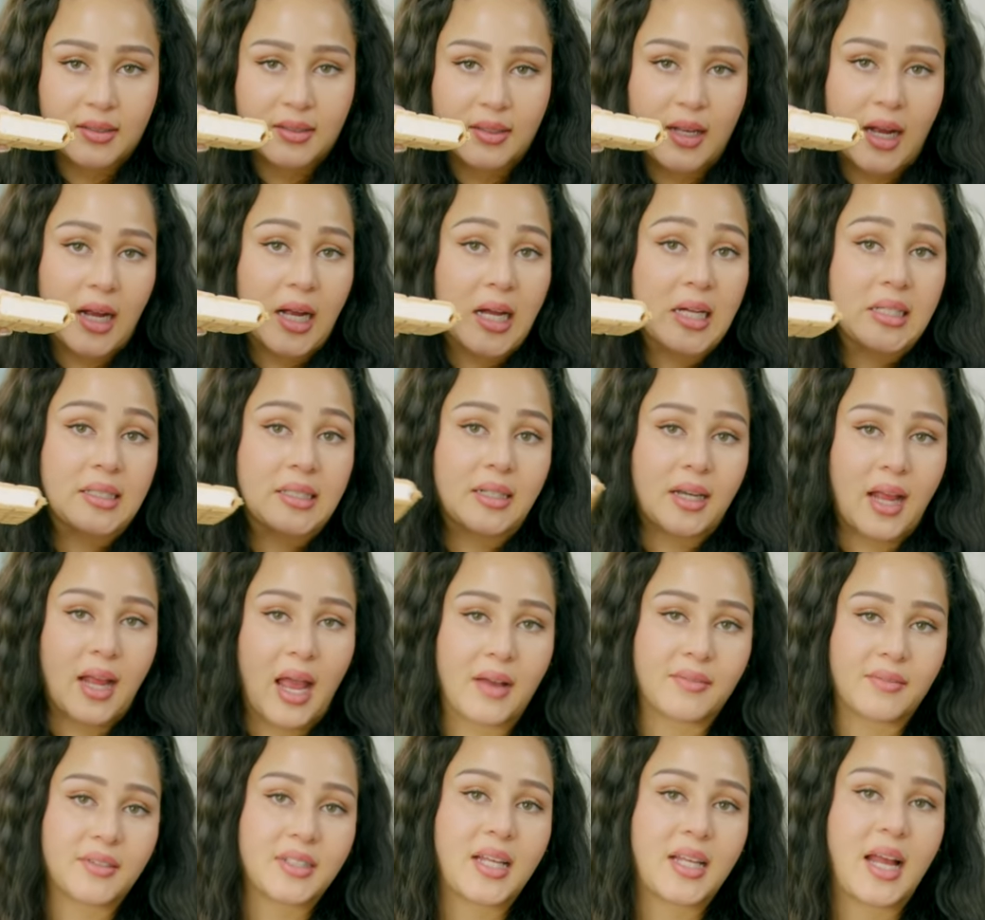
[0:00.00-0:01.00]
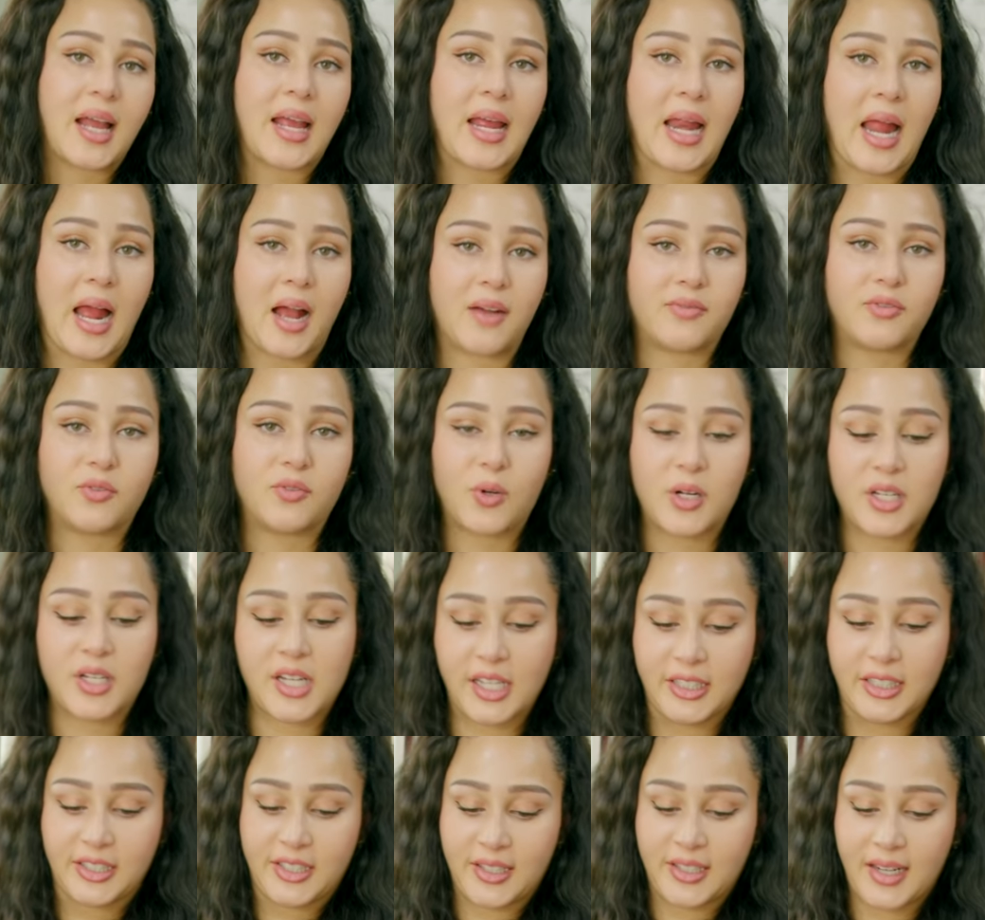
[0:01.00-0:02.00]
I cut it in half because I ate half of one
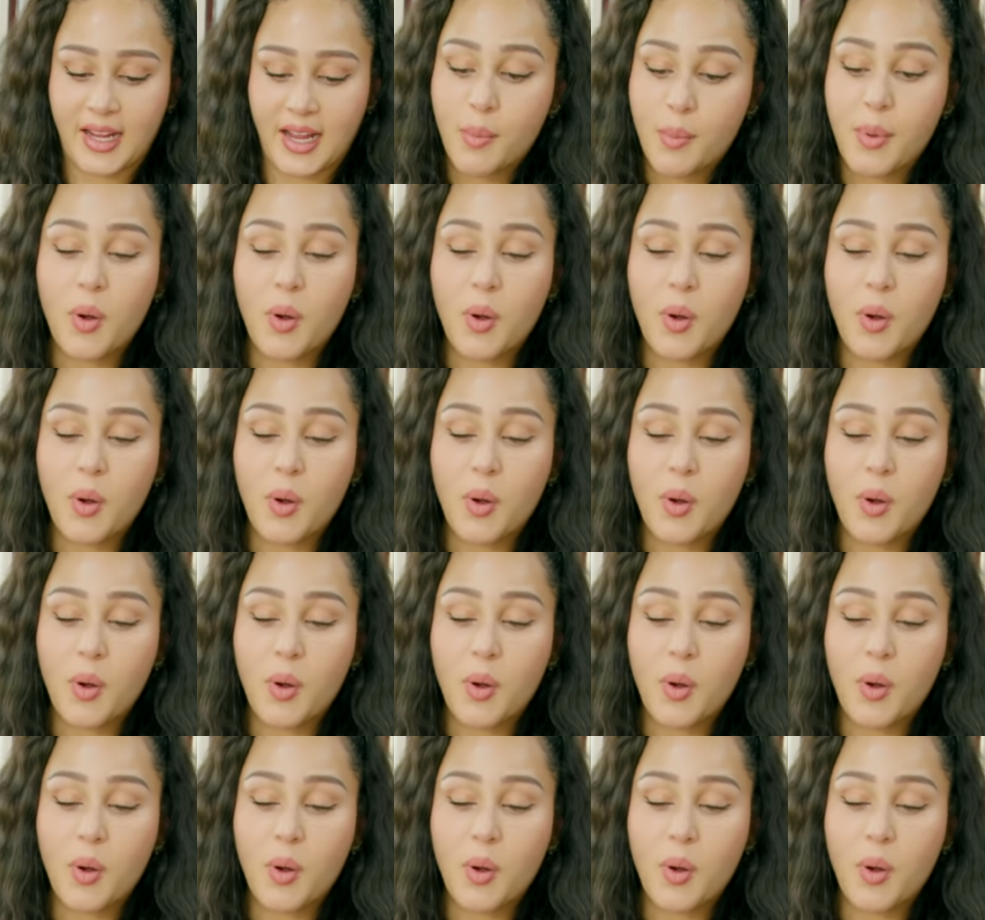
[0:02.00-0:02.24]
yesterday.